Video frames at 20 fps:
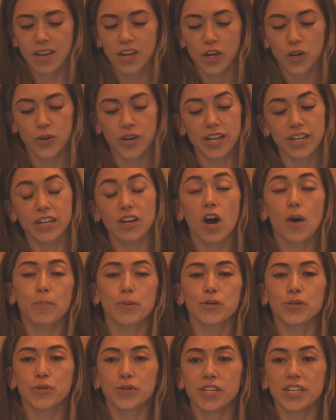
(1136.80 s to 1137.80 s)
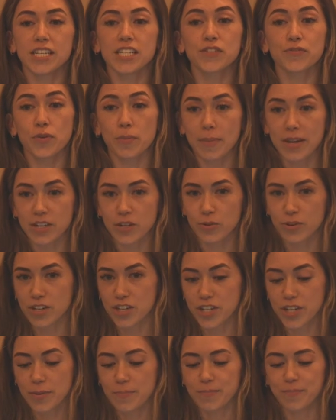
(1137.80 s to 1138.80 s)
creating opportunities for
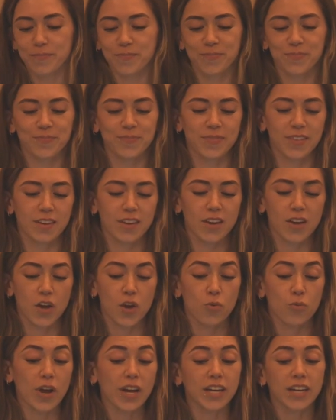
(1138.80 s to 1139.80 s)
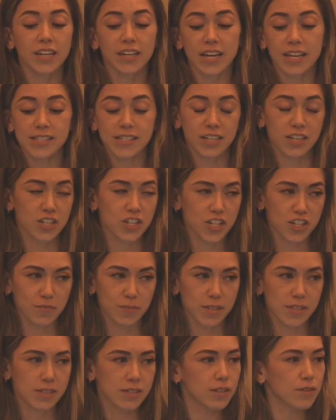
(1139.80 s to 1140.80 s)
mentorship, recognizing
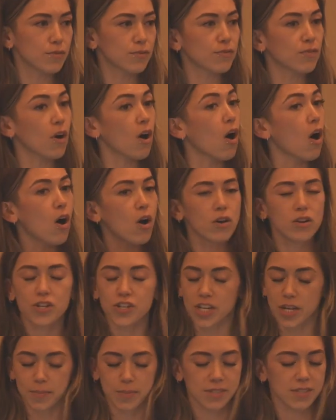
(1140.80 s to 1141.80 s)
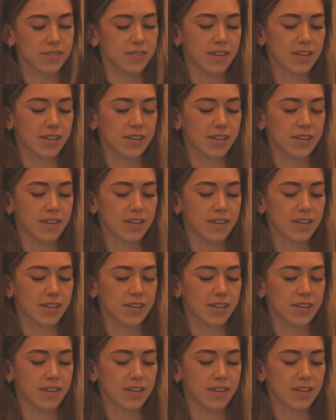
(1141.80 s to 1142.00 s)
achievements of all shapes and